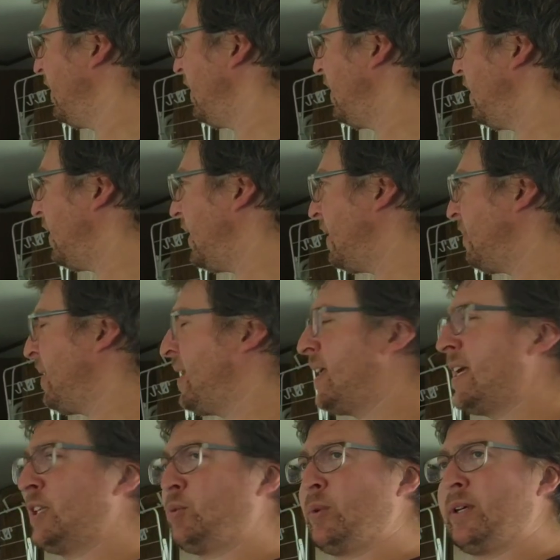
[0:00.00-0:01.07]
All right,
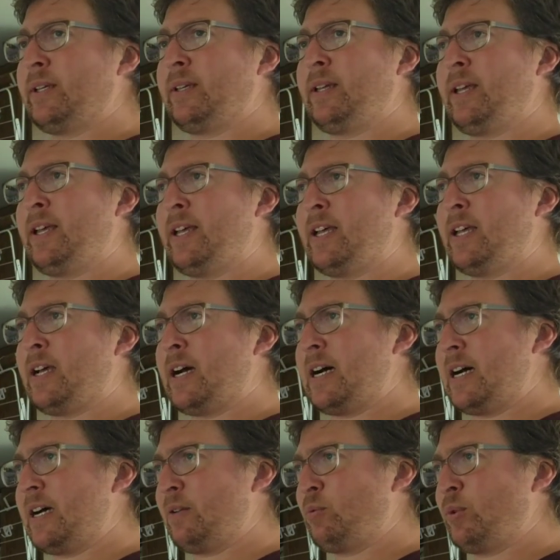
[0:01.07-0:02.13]
that's what uh,
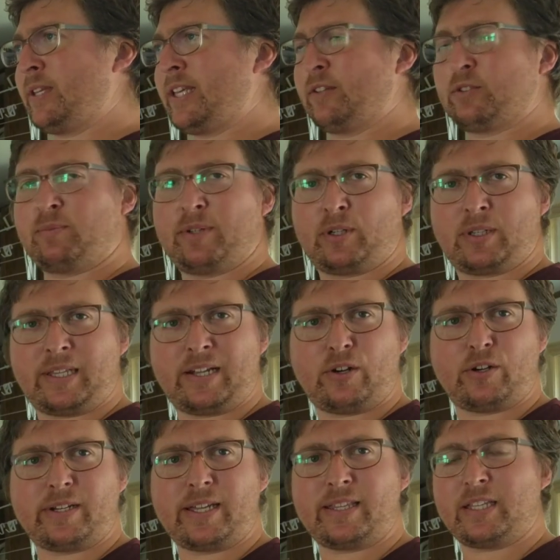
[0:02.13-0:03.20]
really gives it their
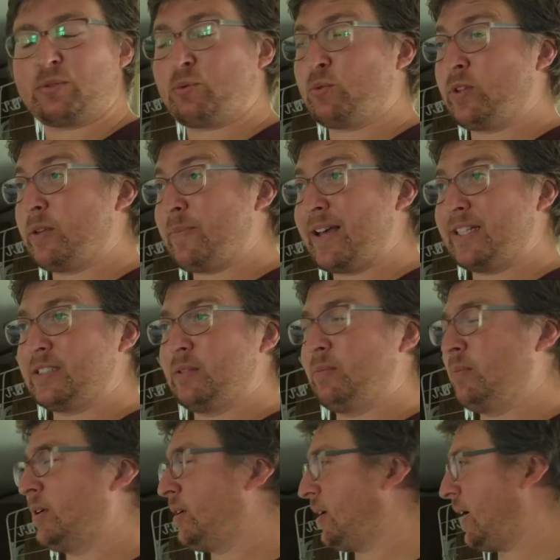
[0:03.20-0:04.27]
clarity. That's what really makes them
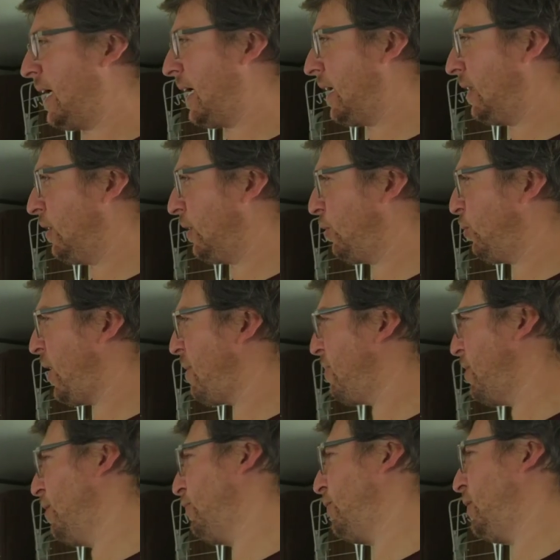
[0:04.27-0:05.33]
uh, look quite
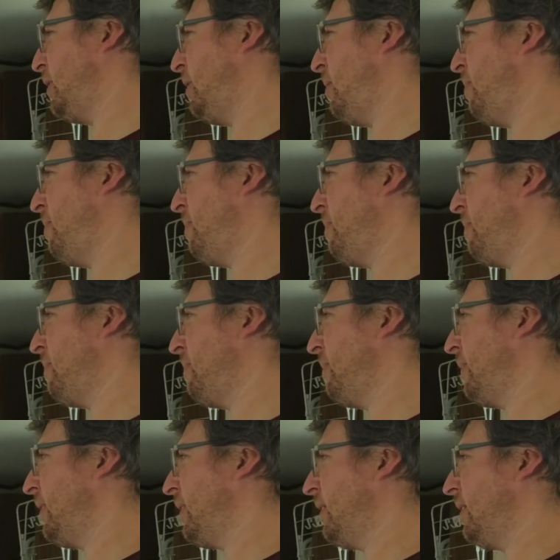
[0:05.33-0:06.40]
beautiful.
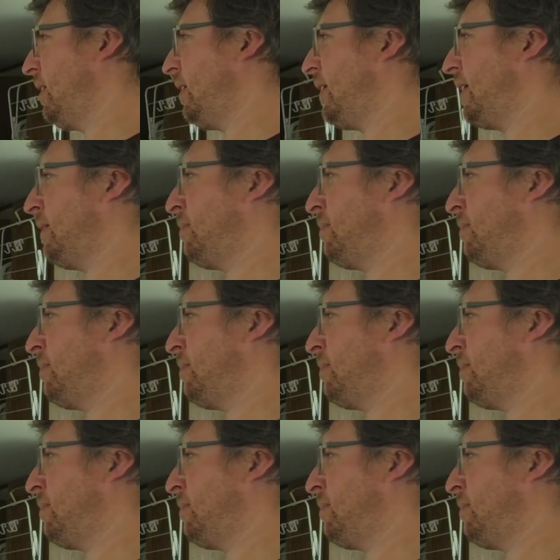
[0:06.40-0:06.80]
All right.